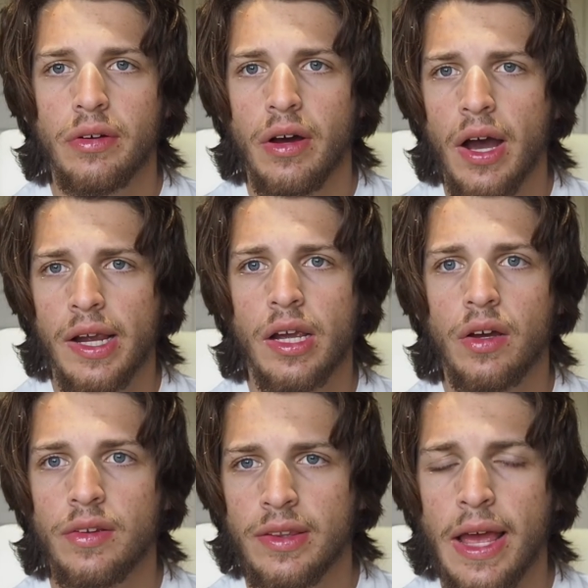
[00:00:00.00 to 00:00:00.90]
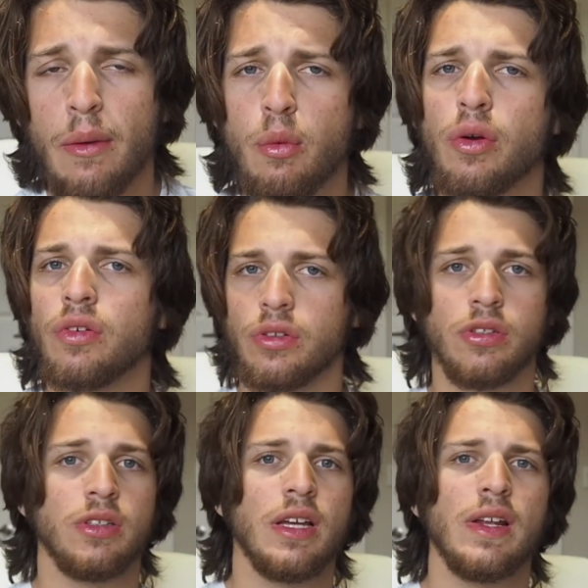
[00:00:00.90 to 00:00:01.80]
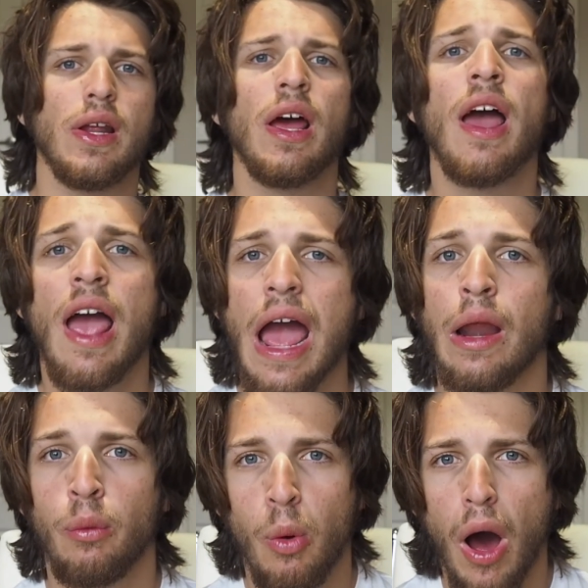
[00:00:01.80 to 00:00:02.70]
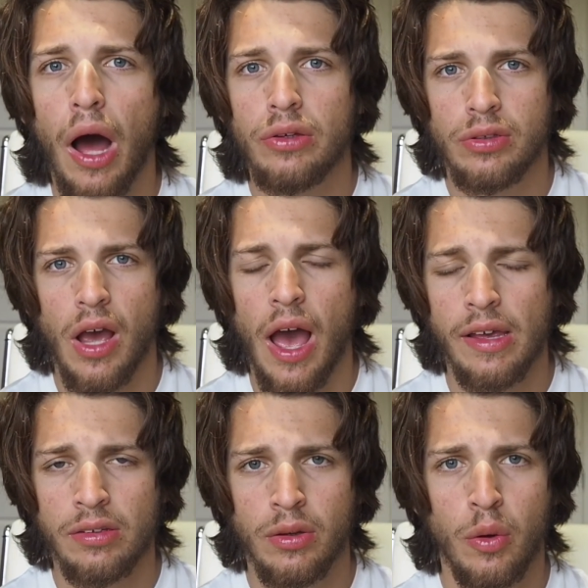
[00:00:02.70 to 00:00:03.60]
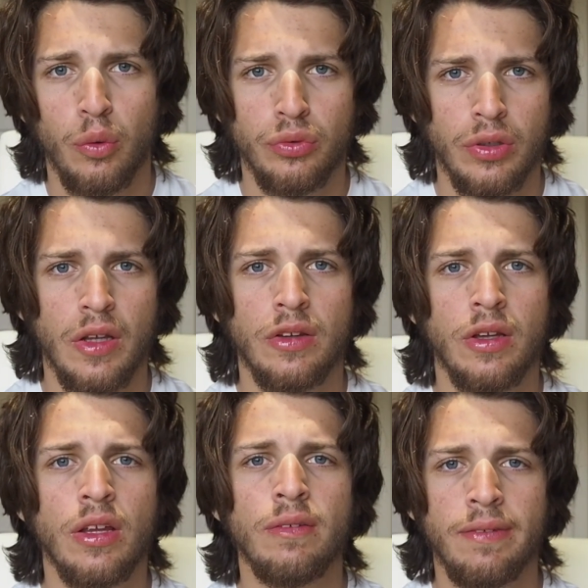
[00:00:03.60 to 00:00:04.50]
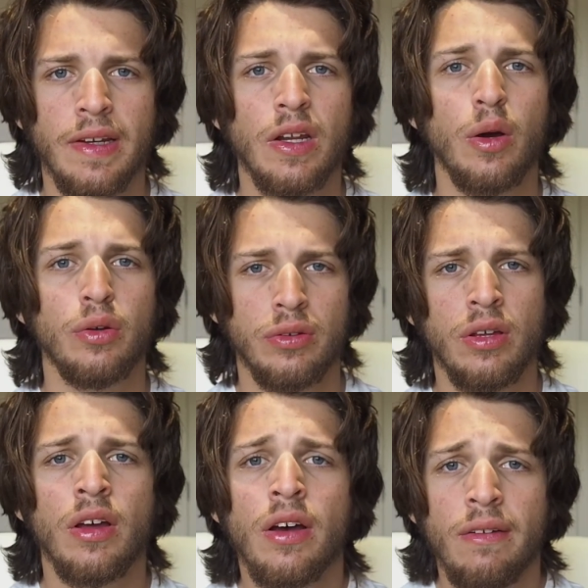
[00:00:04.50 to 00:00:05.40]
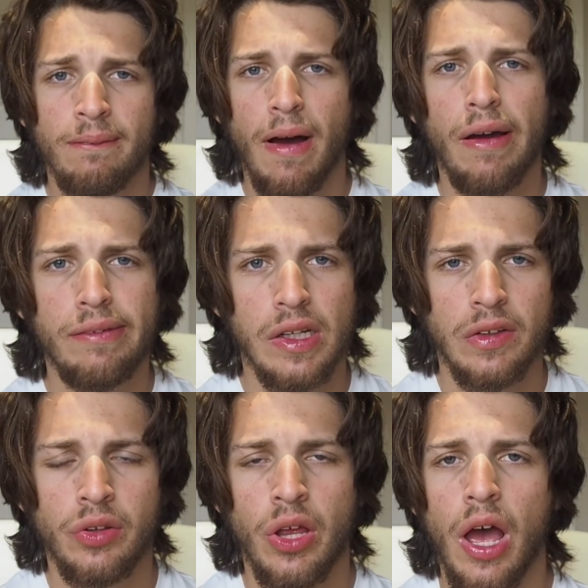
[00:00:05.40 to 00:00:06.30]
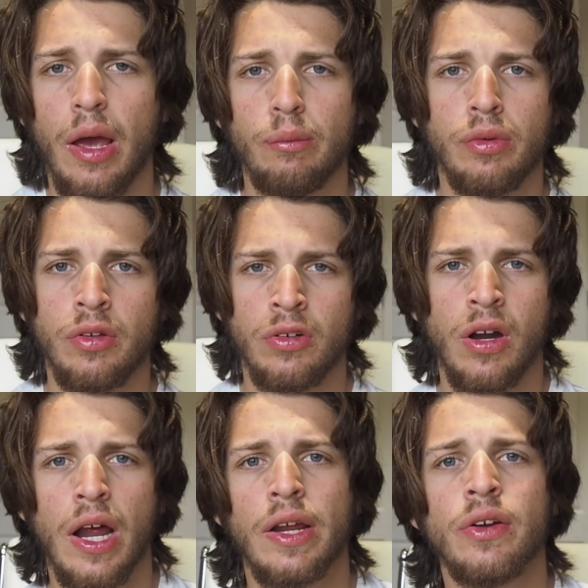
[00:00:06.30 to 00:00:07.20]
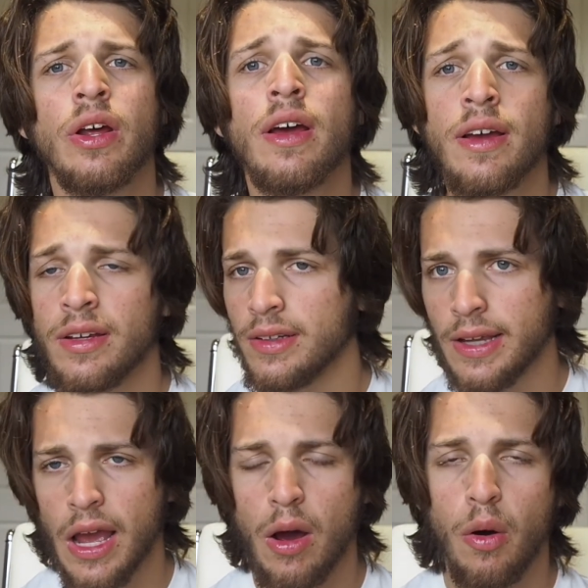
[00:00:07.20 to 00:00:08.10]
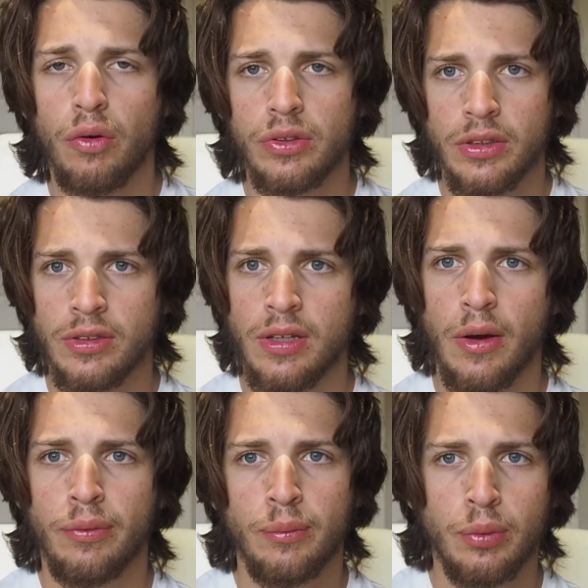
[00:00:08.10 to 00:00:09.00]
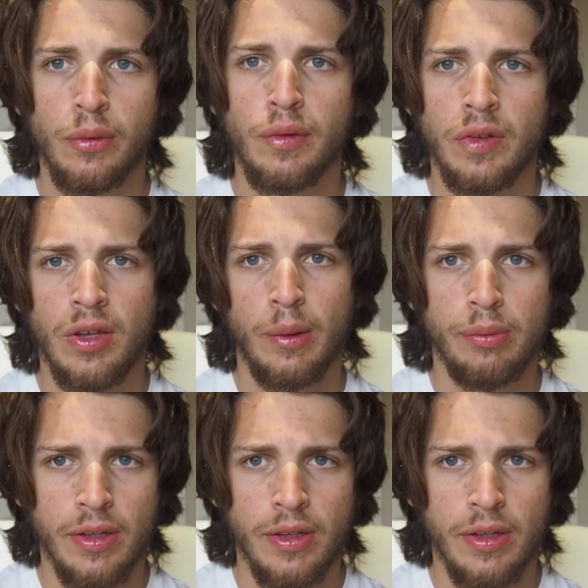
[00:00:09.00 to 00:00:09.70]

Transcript: Like, they wouldn't sit and watch ice cold JT videos 5 at a time to try and get all these self-improvement tips